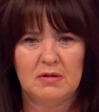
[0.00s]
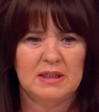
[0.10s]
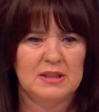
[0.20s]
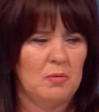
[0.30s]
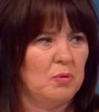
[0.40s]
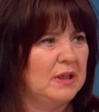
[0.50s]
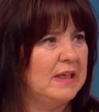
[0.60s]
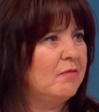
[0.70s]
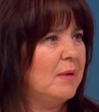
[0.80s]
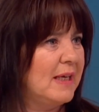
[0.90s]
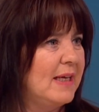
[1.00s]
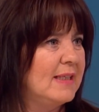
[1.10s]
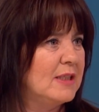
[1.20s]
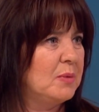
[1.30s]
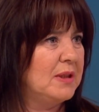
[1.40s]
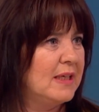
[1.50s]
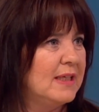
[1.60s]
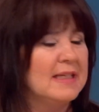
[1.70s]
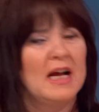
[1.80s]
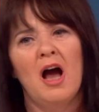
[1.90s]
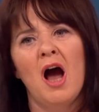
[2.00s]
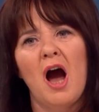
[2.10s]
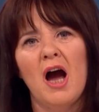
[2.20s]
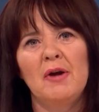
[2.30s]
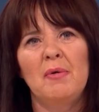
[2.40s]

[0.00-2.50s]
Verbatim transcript: oh, I don't want to leave my kids with this. I